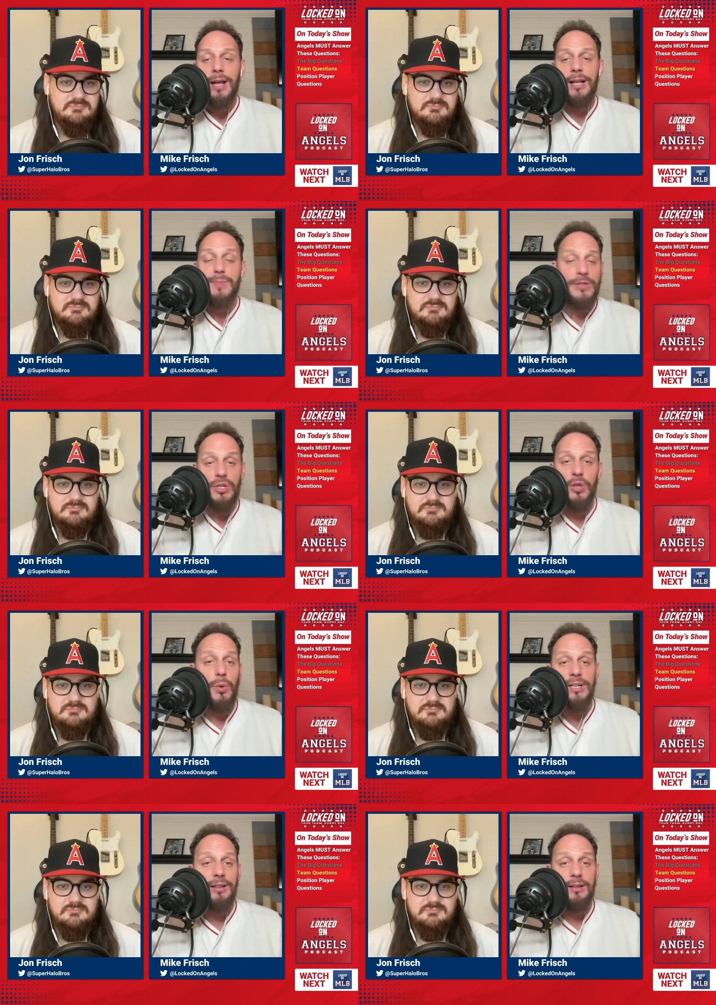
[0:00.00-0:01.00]
Speaker 1: especially the
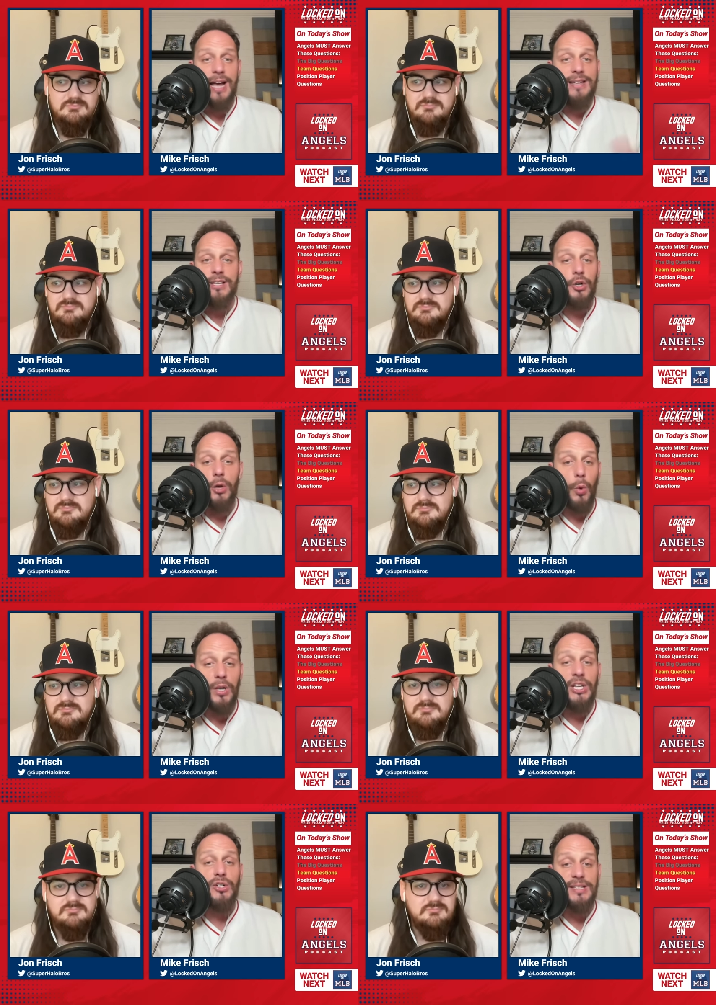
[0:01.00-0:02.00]
one the guys that are on
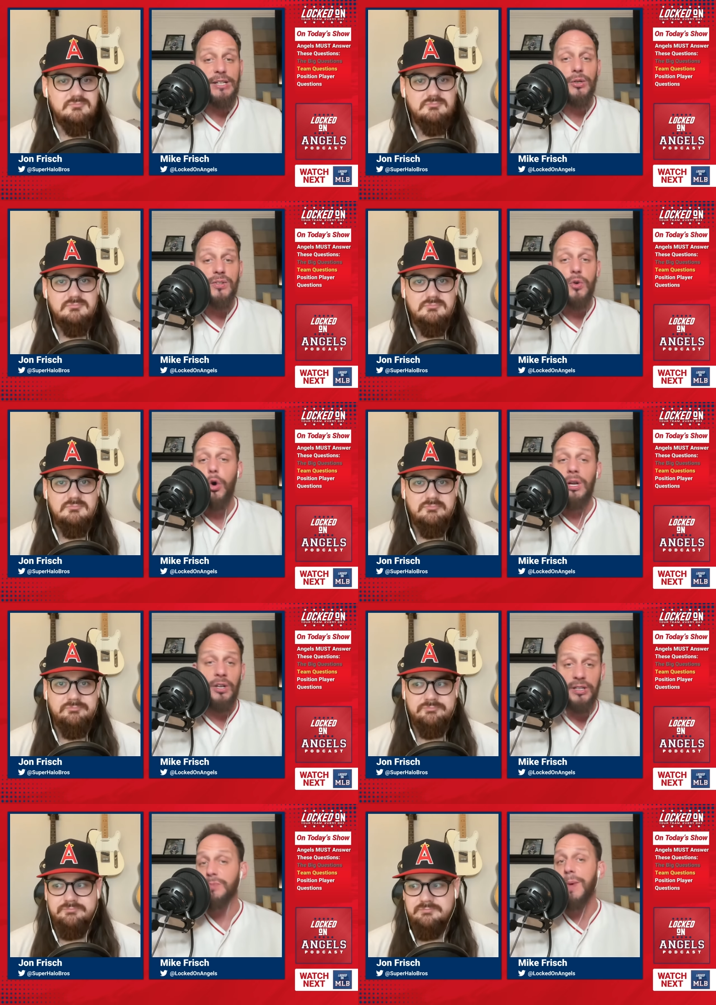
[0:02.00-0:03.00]
one-year deals or
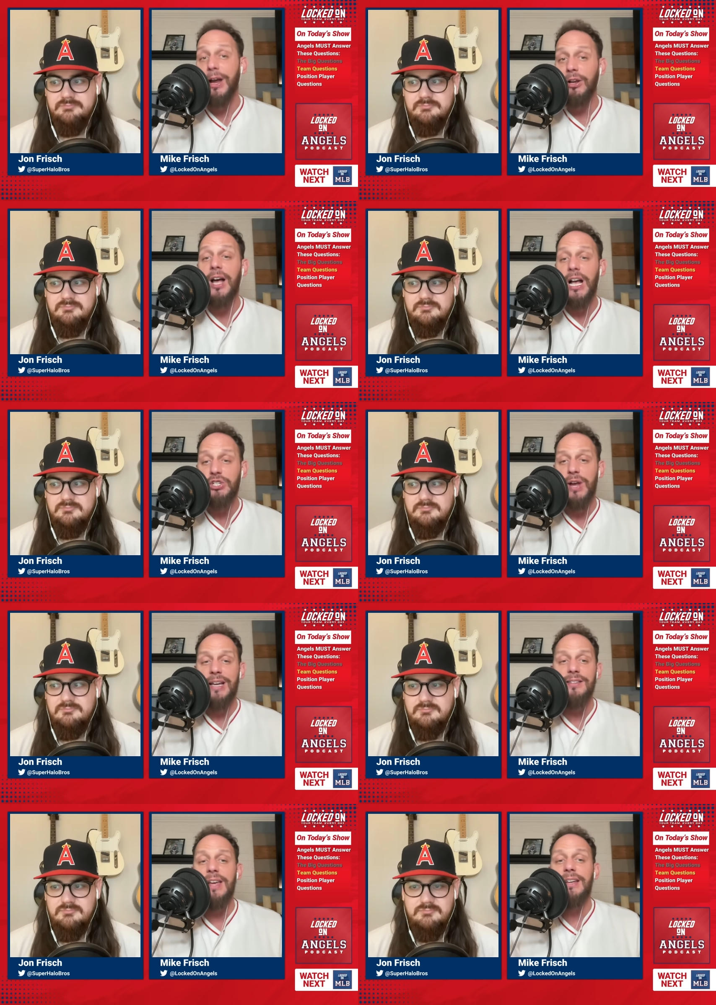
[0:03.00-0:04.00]
on expiring
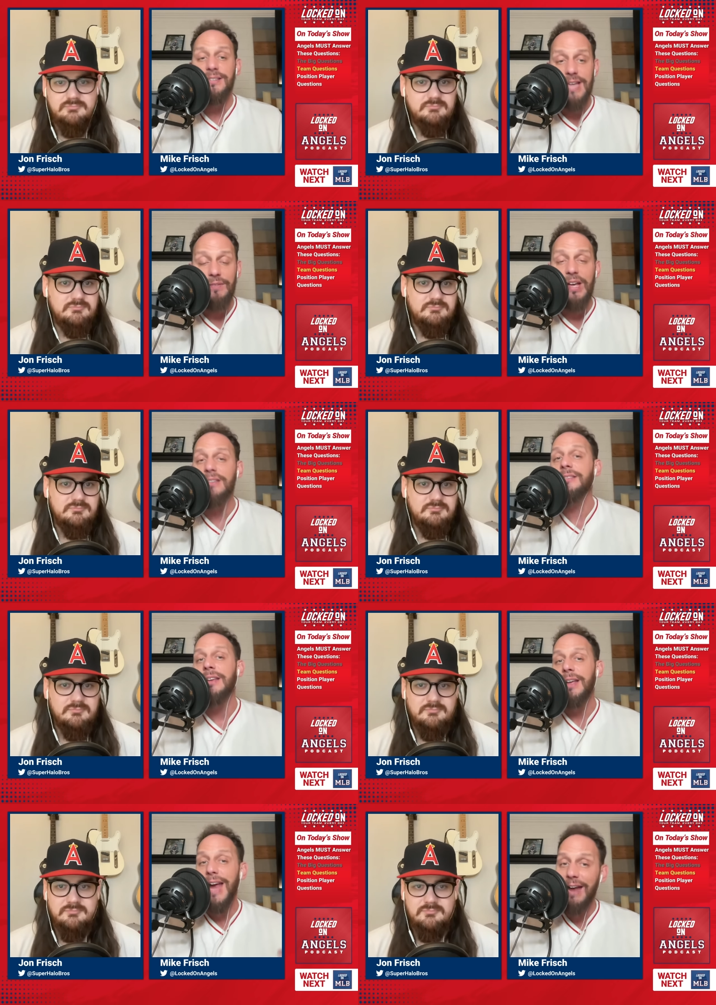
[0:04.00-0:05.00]
contracts like Estevez
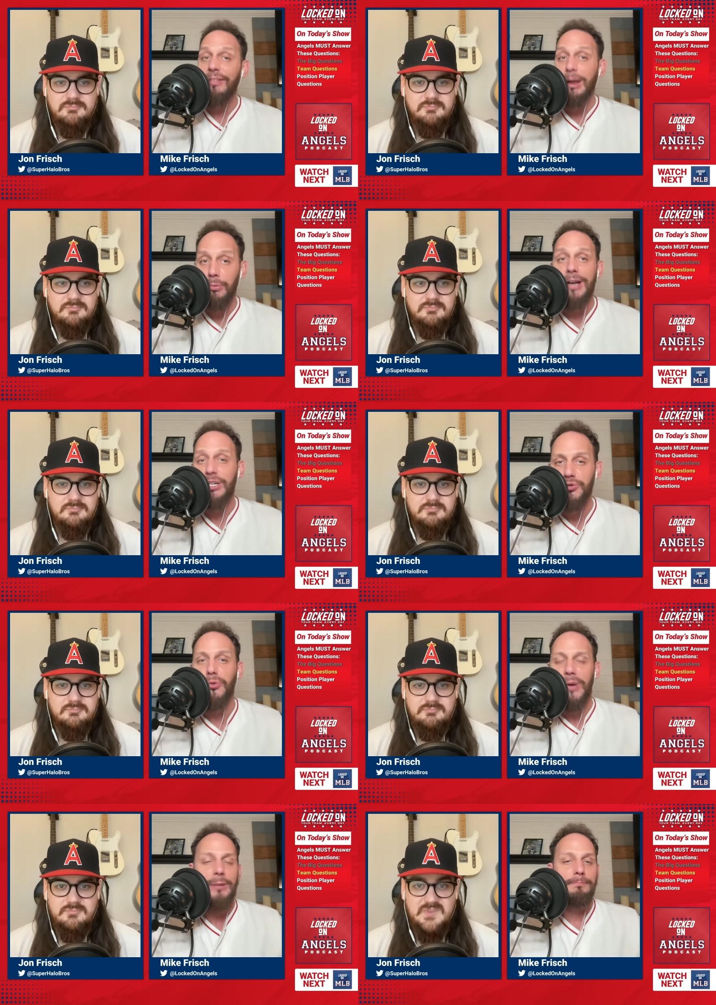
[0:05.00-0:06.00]
and like Brandon
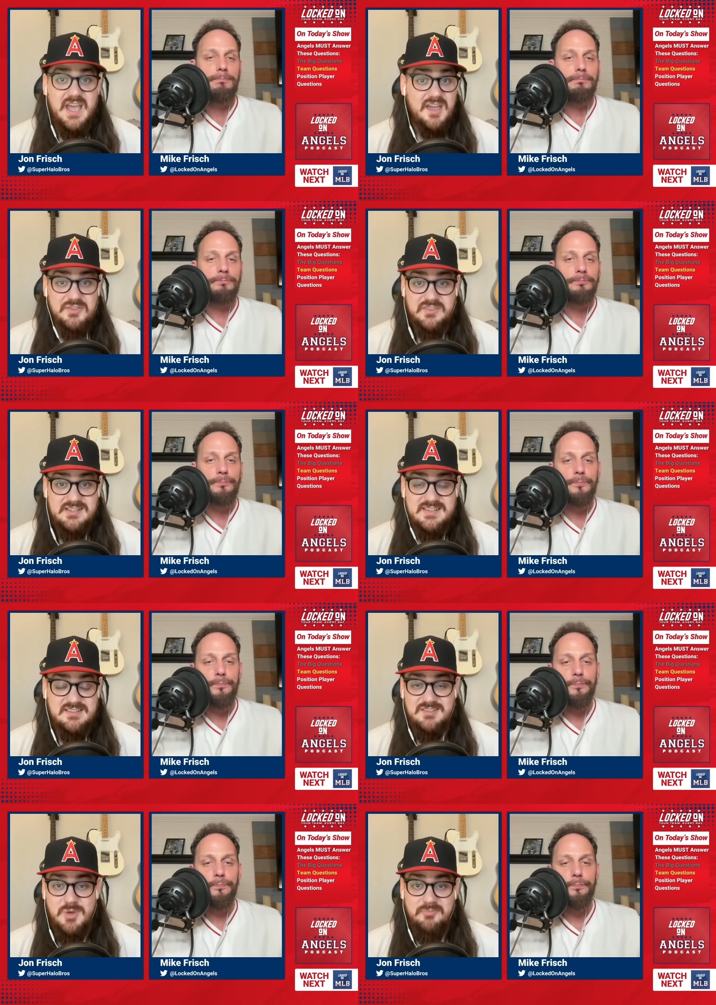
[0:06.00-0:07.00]
Drury.
Speaker 2: Yeah, I think that
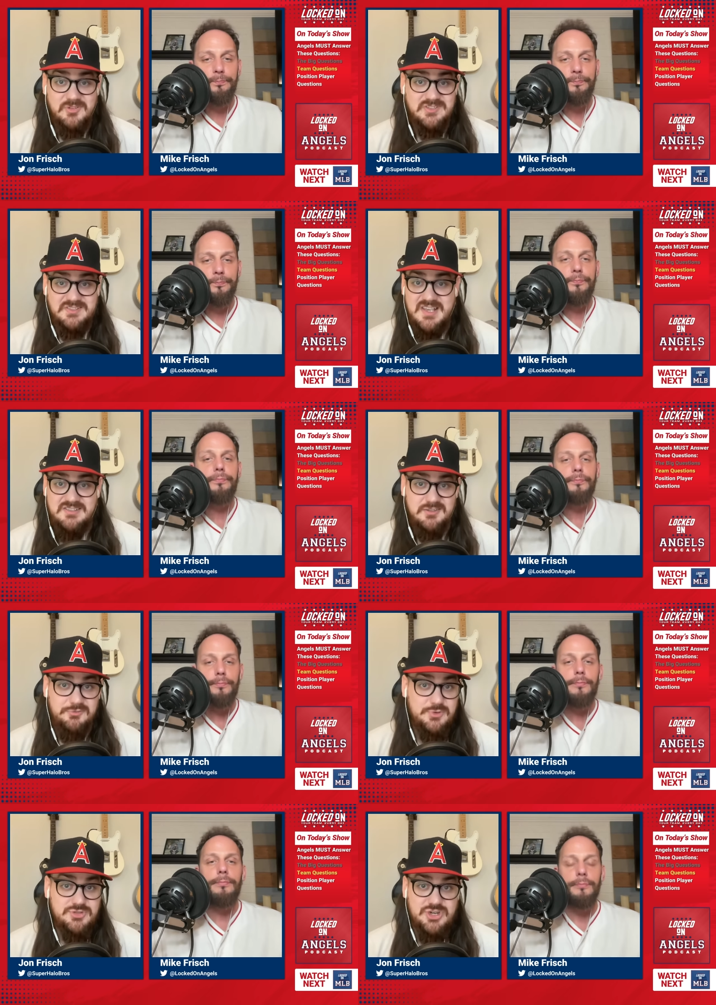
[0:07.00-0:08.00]
sets them up for success in the
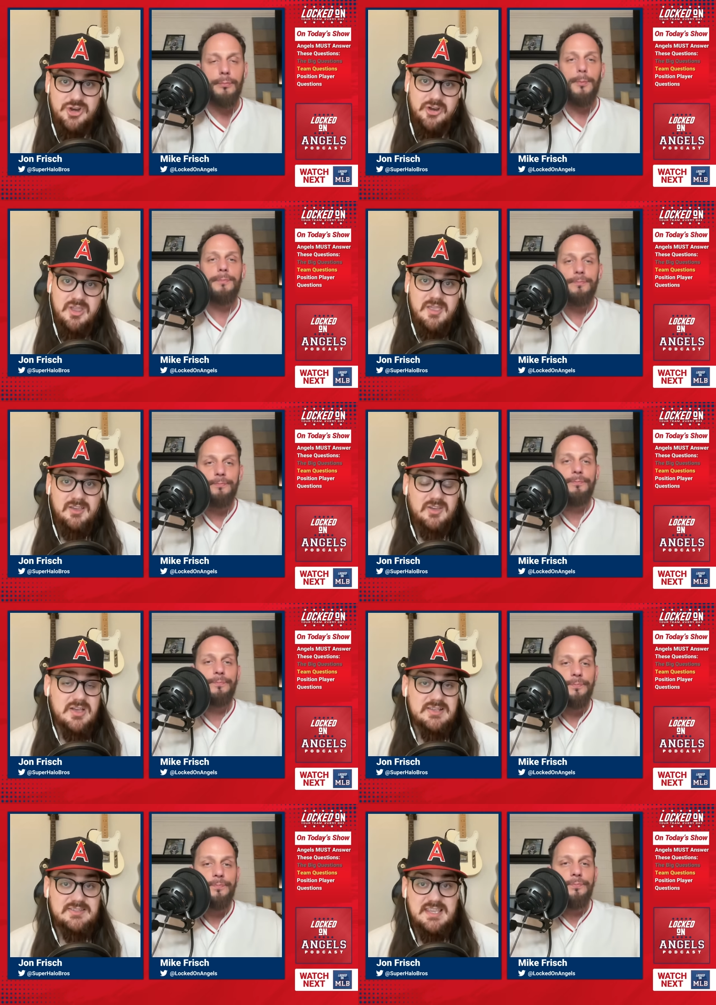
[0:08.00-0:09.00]
future
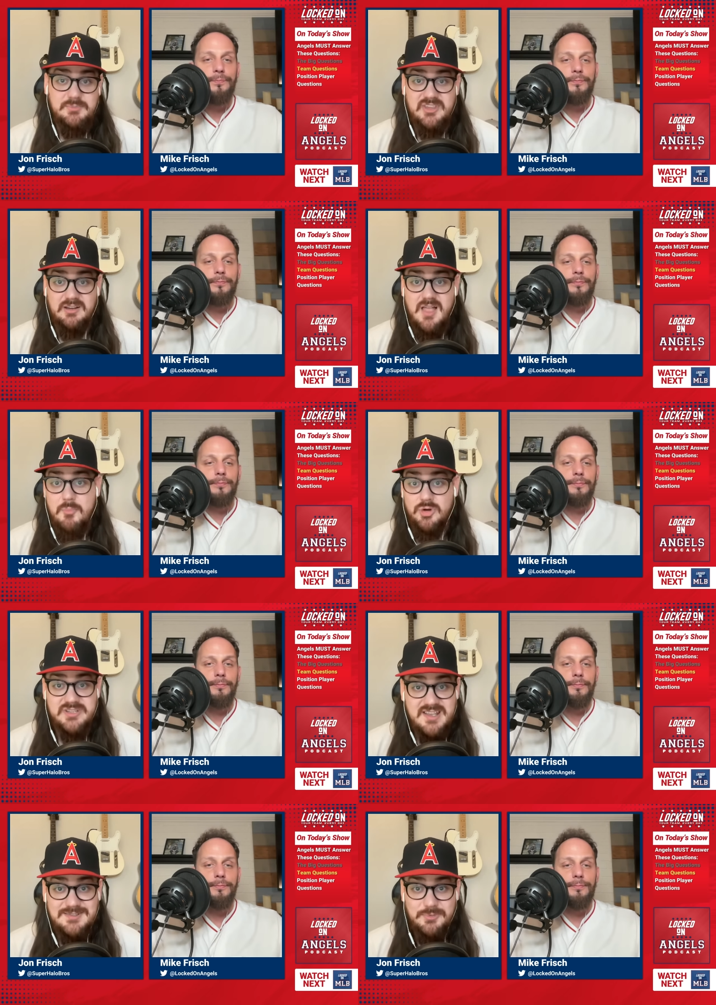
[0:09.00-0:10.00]
cuz teams get a lot more
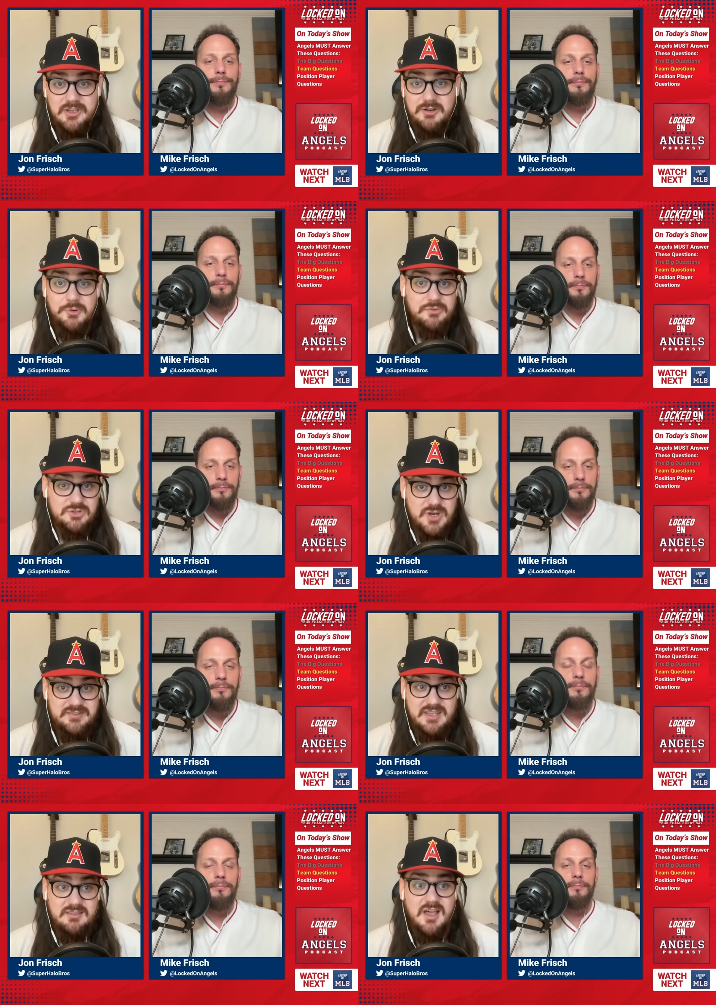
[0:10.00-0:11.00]
desperate around the
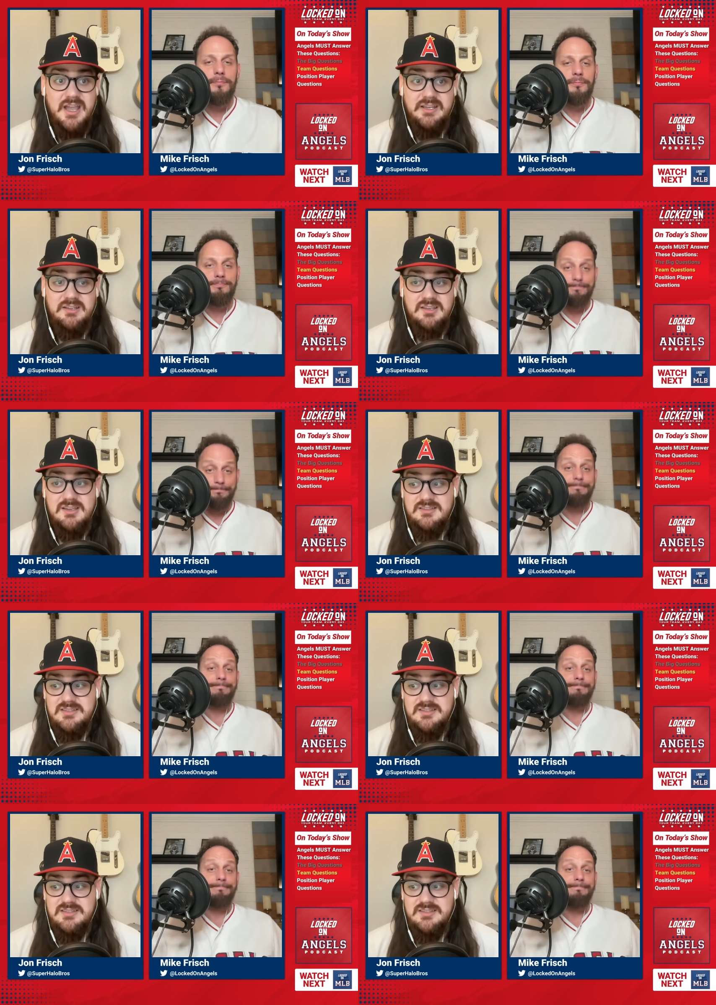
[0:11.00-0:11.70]
trade deadline to